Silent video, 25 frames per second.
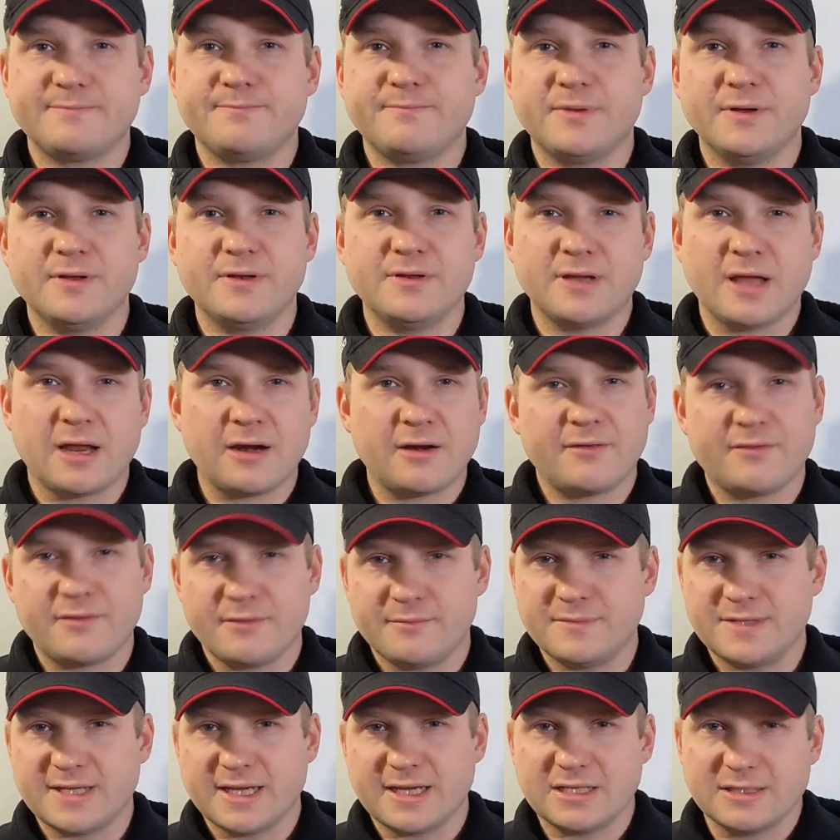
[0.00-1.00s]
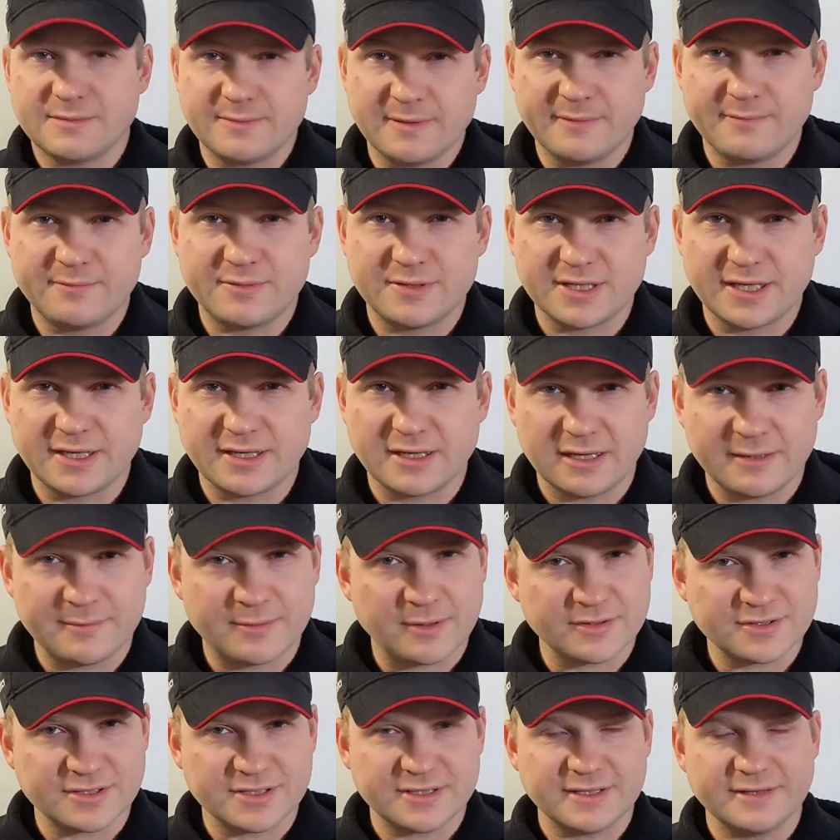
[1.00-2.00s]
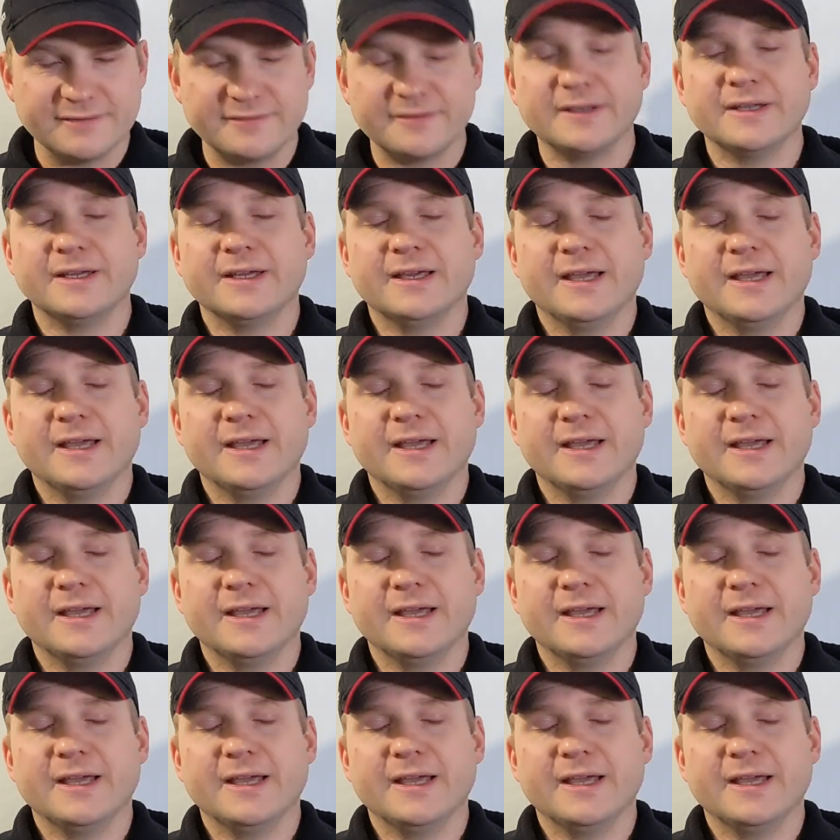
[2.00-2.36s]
but none of them tend to be particularly positive.